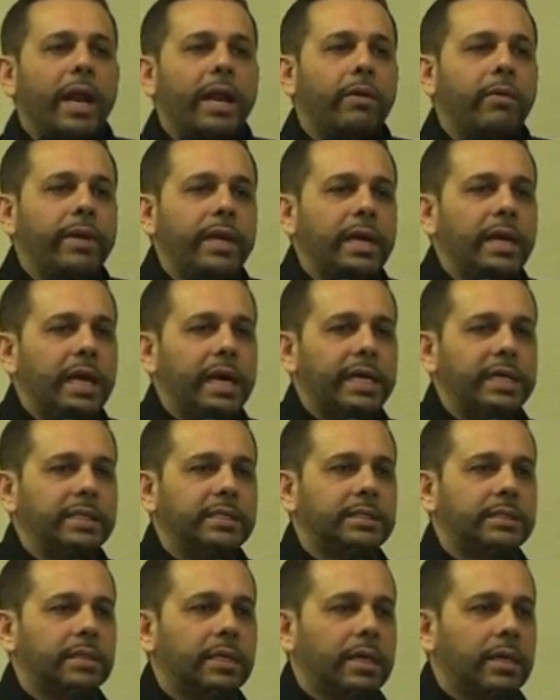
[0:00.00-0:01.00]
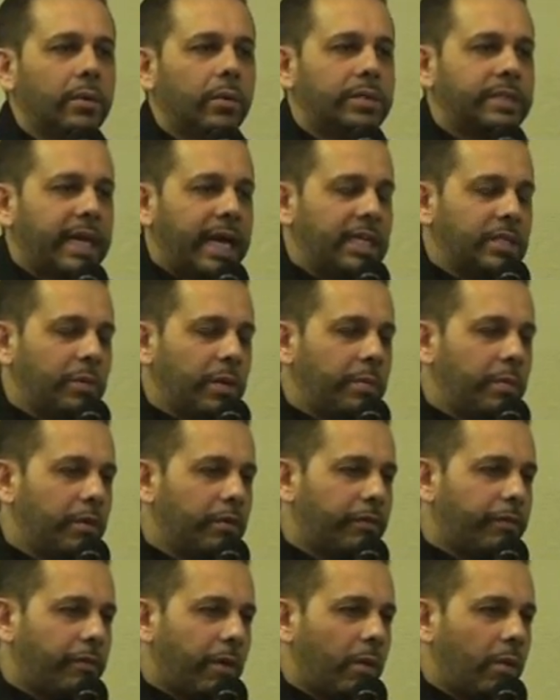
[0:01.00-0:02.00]
And what I realized was,
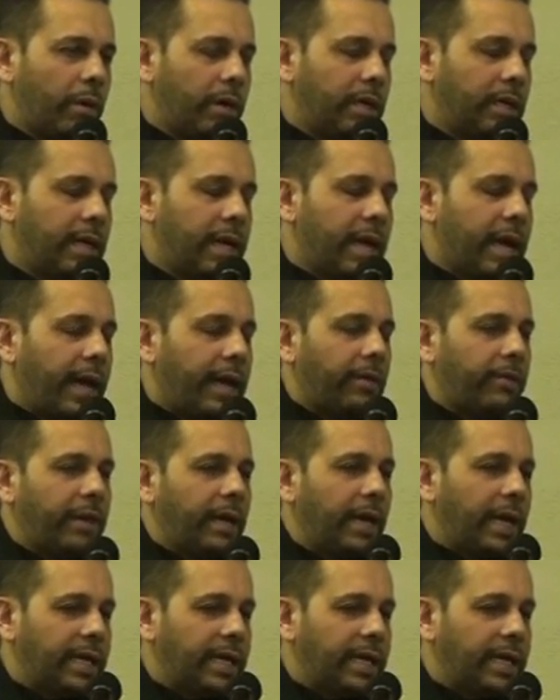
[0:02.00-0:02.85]
as we move forward,